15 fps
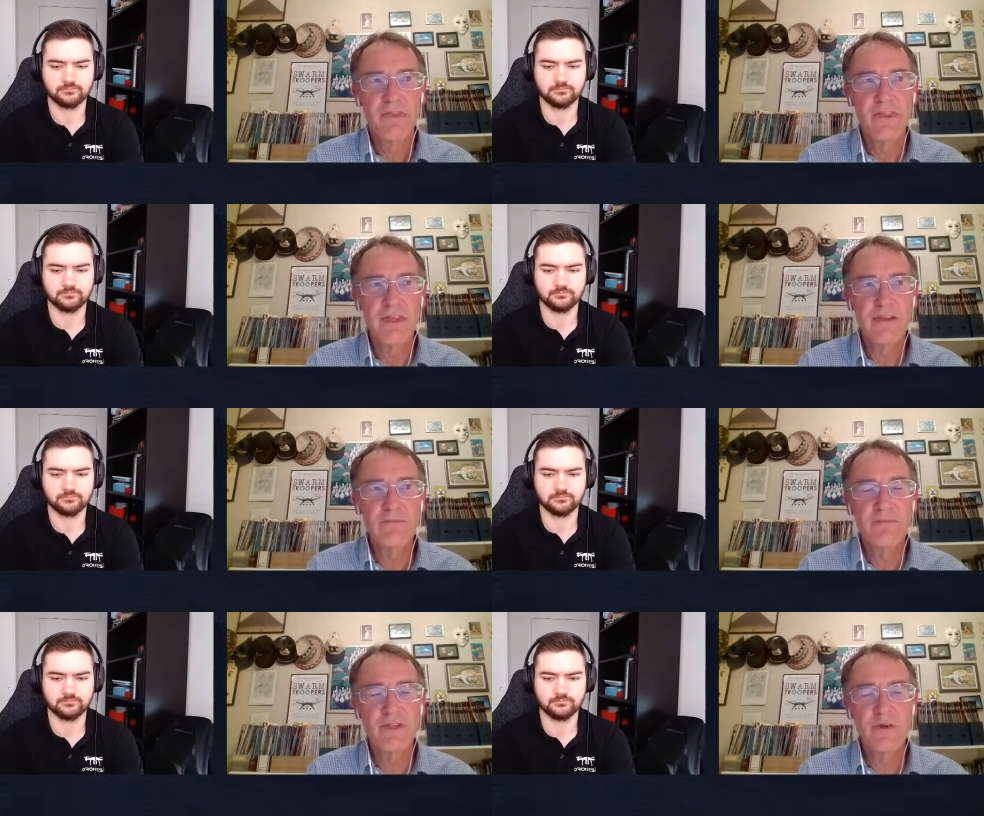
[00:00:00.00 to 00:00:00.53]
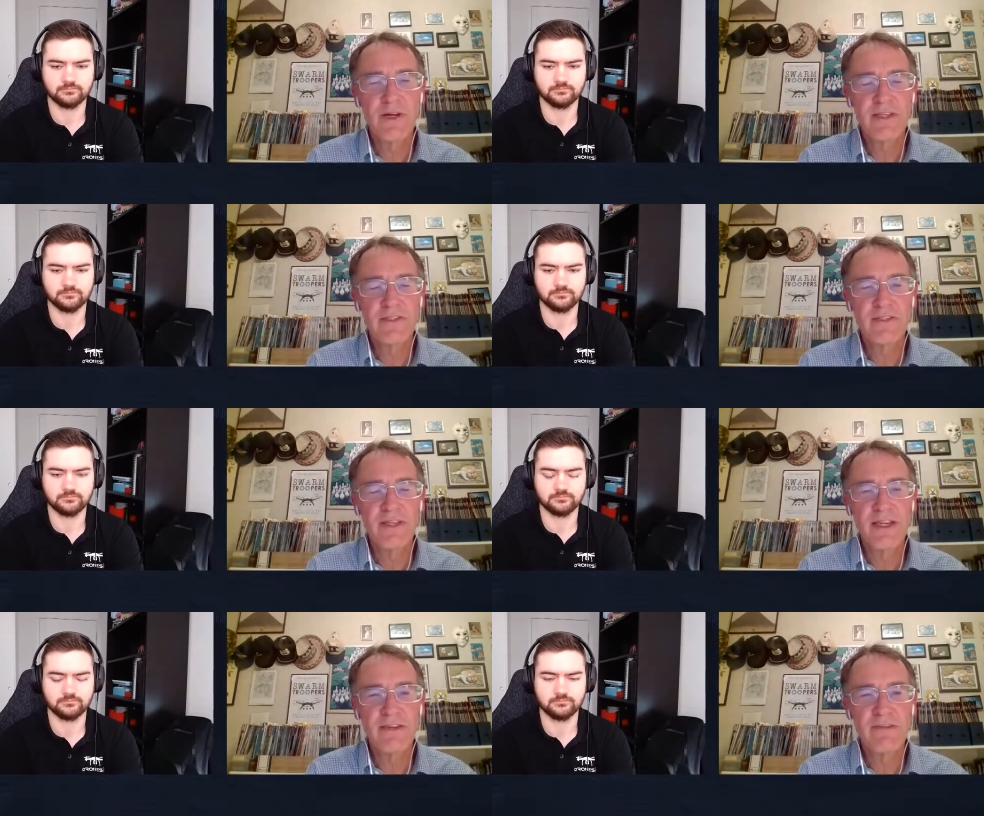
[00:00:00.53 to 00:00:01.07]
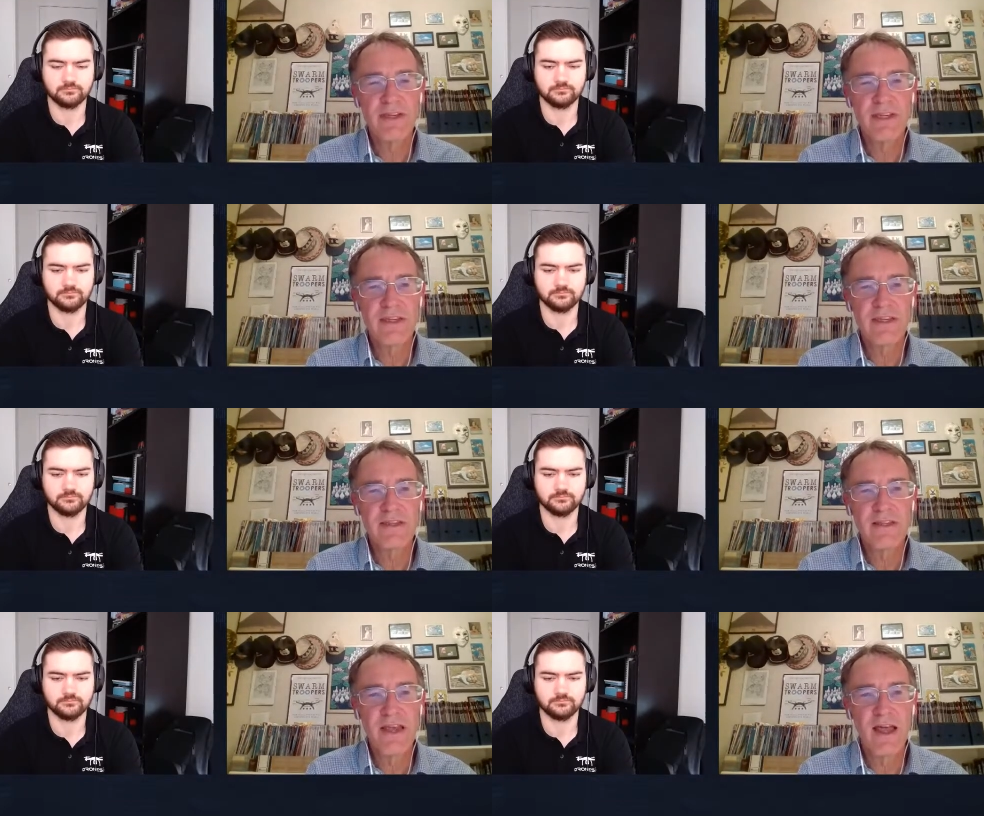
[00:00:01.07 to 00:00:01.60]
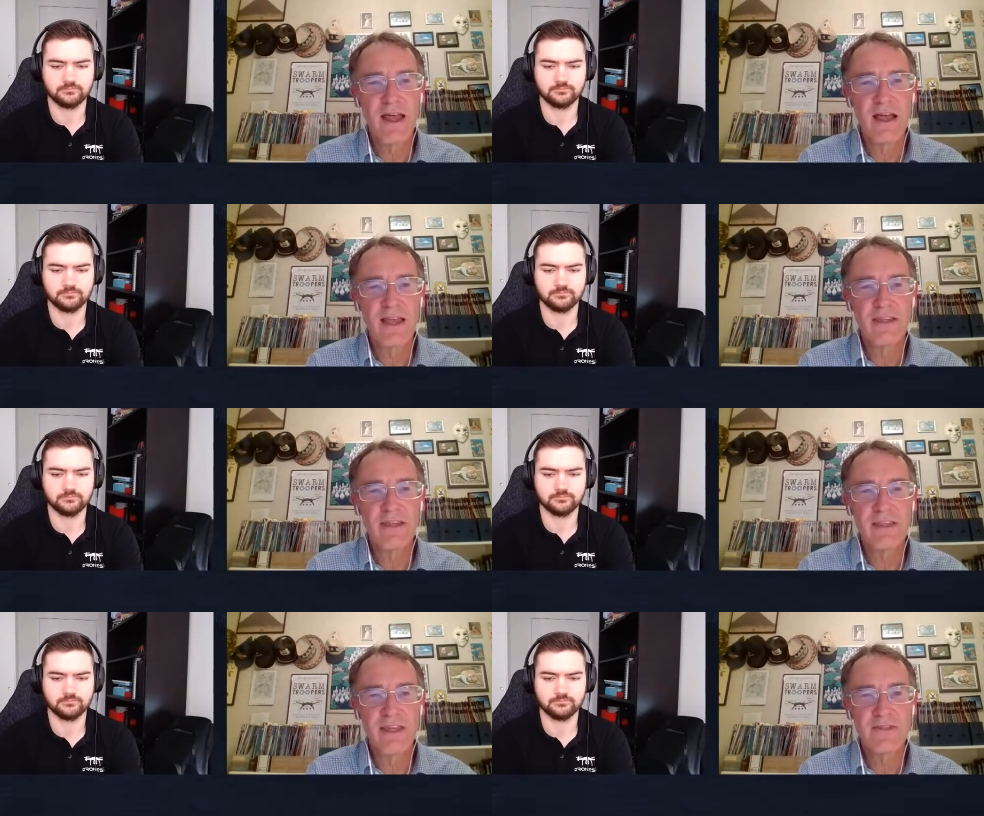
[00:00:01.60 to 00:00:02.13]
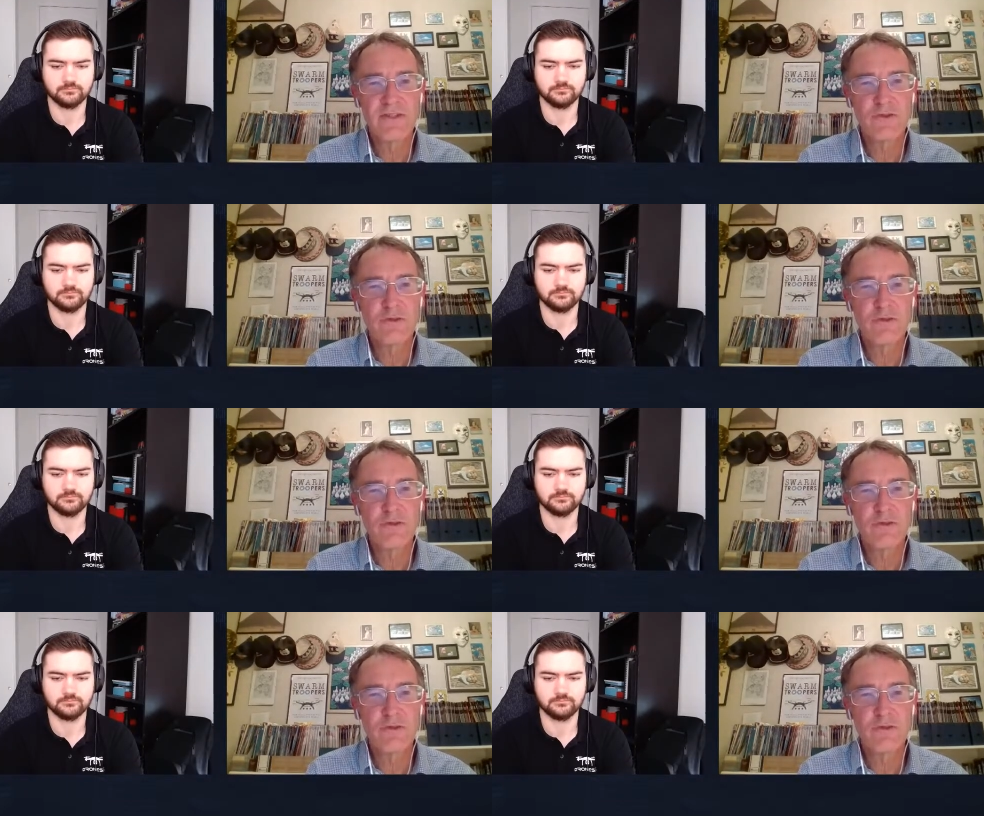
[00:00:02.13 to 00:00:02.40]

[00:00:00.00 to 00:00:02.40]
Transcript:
Speaker 1: The US Navy, in their